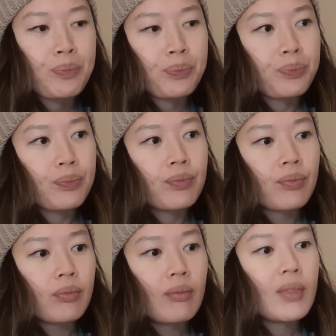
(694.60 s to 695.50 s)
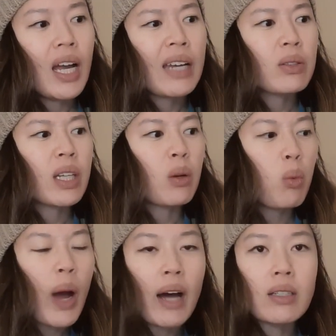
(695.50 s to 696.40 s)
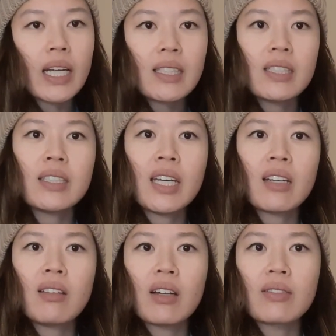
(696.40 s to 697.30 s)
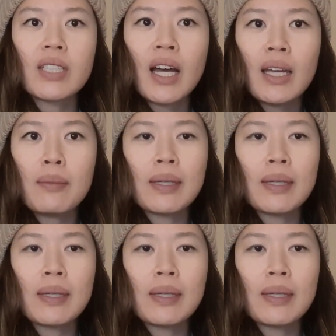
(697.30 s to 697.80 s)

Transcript: And I was like, wow, that didn't take a lot of time.